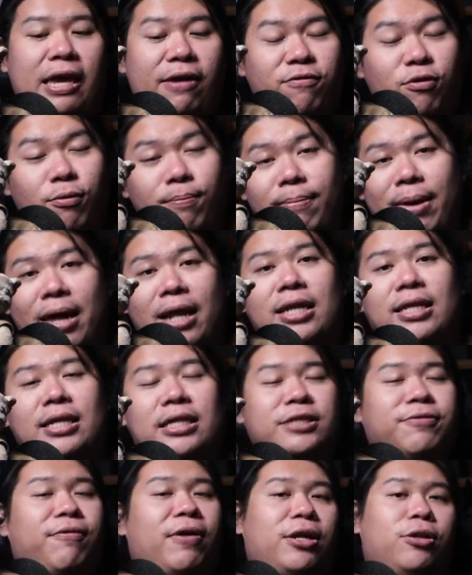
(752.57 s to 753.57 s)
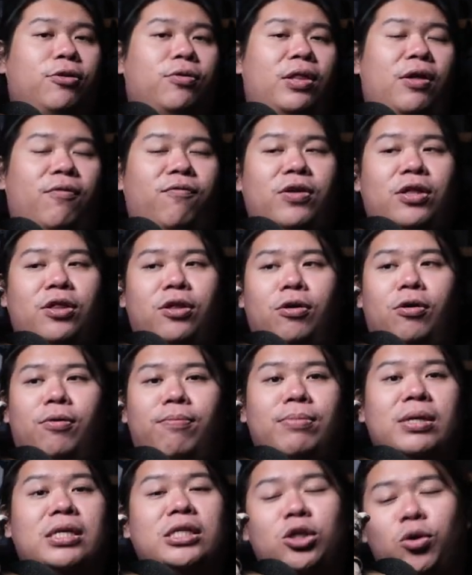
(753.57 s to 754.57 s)
If you made it this far into the video,
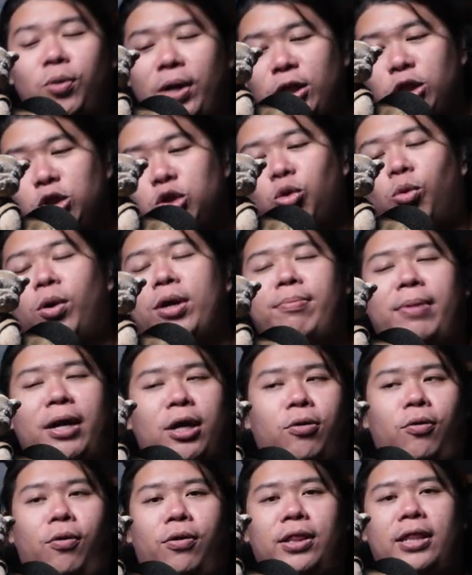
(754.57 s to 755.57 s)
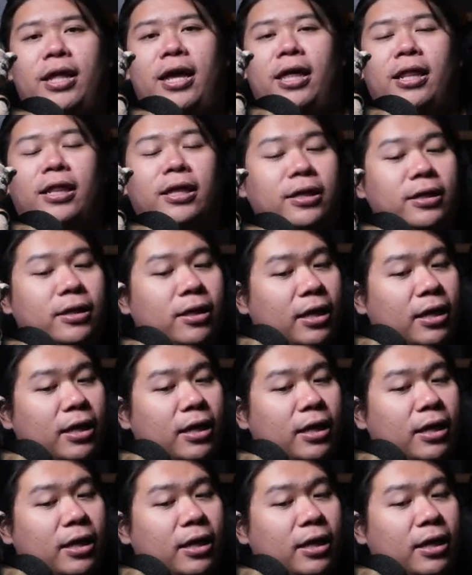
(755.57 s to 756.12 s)
means you enjoy my content